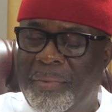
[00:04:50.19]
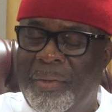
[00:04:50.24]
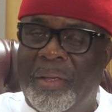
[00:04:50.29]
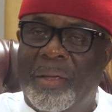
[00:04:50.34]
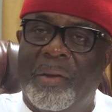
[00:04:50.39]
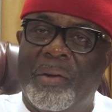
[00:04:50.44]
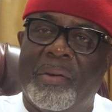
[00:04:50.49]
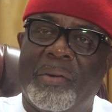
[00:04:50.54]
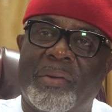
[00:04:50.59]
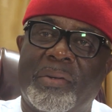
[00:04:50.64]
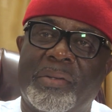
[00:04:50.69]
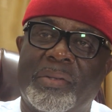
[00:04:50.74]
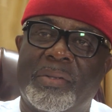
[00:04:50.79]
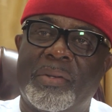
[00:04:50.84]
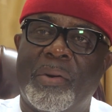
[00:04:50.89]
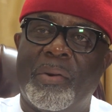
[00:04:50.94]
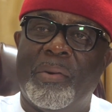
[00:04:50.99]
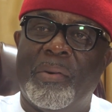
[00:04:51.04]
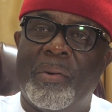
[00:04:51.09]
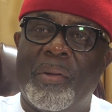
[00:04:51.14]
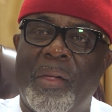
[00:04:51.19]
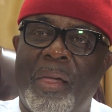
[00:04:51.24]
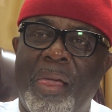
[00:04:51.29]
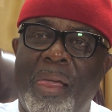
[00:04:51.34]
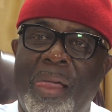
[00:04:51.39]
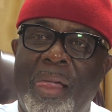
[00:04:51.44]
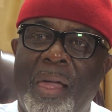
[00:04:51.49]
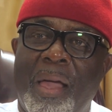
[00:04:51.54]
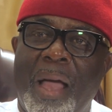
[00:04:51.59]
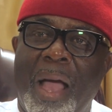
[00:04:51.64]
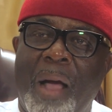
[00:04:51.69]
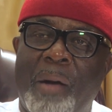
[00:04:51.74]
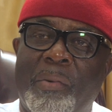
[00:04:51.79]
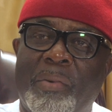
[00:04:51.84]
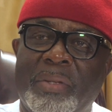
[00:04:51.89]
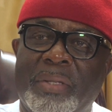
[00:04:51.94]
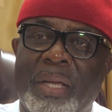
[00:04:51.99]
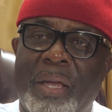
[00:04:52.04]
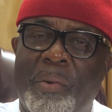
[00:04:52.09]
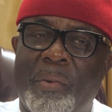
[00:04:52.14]
You know, so I
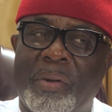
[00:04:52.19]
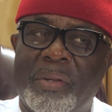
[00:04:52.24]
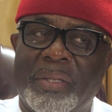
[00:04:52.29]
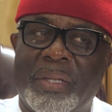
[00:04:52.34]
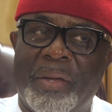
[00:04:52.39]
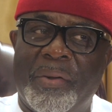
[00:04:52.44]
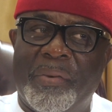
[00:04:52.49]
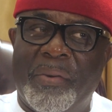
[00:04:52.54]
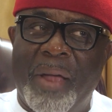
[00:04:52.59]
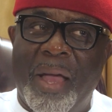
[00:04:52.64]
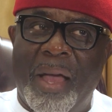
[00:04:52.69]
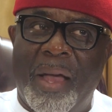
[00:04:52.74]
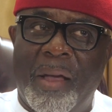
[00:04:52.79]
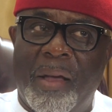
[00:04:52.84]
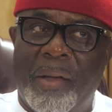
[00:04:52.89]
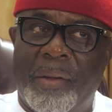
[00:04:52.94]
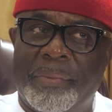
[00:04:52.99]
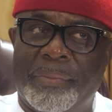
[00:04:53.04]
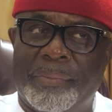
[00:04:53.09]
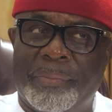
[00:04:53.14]
would say it was a rare